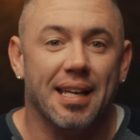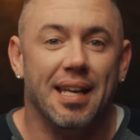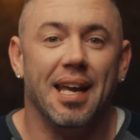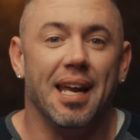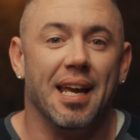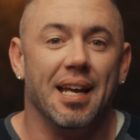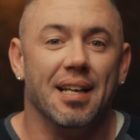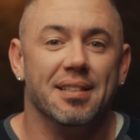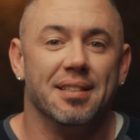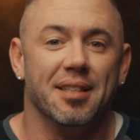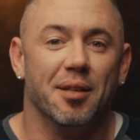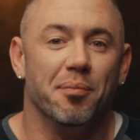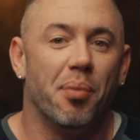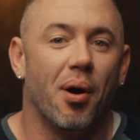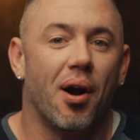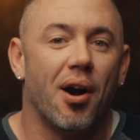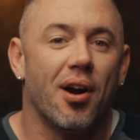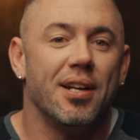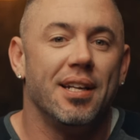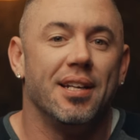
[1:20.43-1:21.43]
kings and
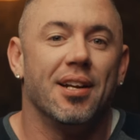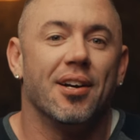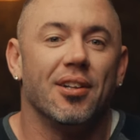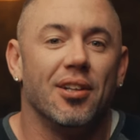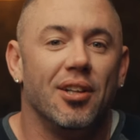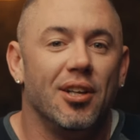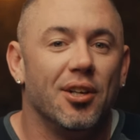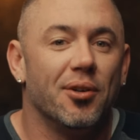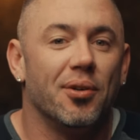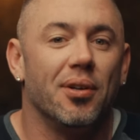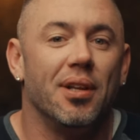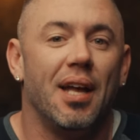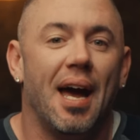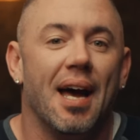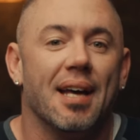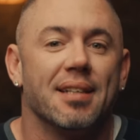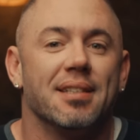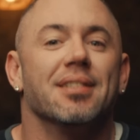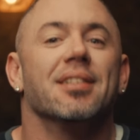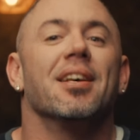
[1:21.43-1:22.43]
partied our literal
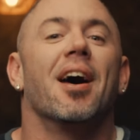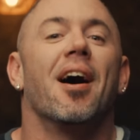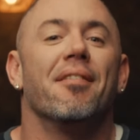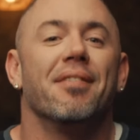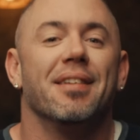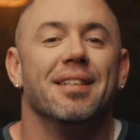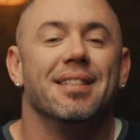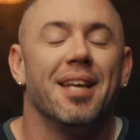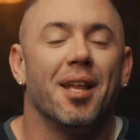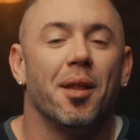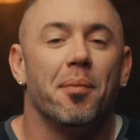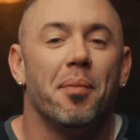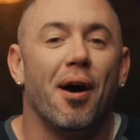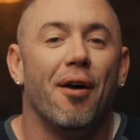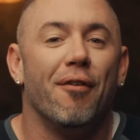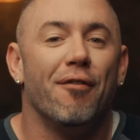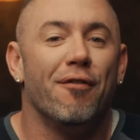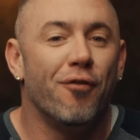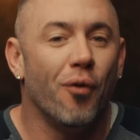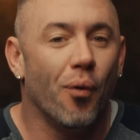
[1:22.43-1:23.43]
asses off until
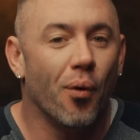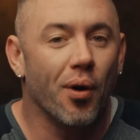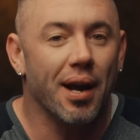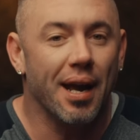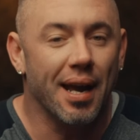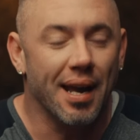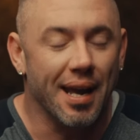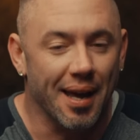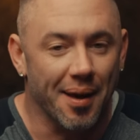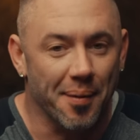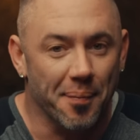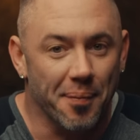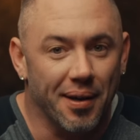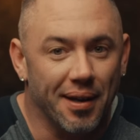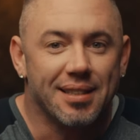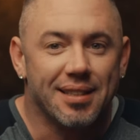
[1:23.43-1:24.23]
about 4 a.m.